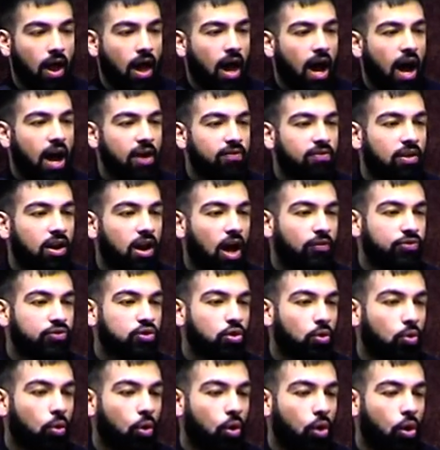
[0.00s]
I have a love
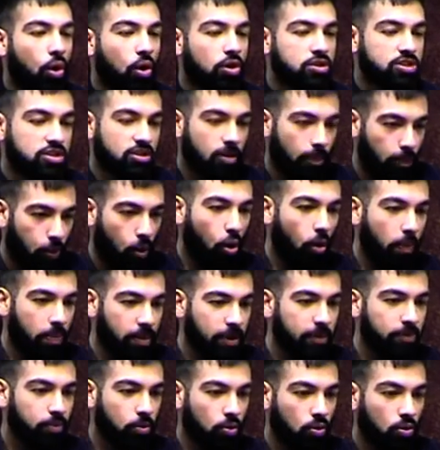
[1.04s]
towards the poor
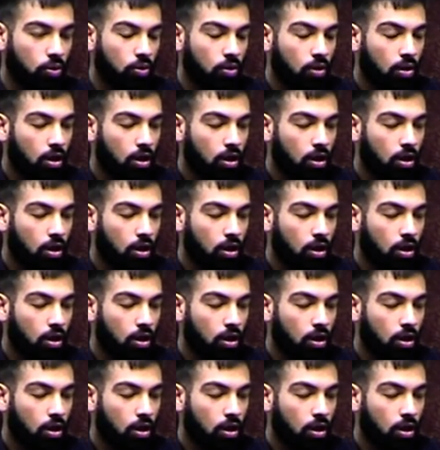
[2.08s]
people.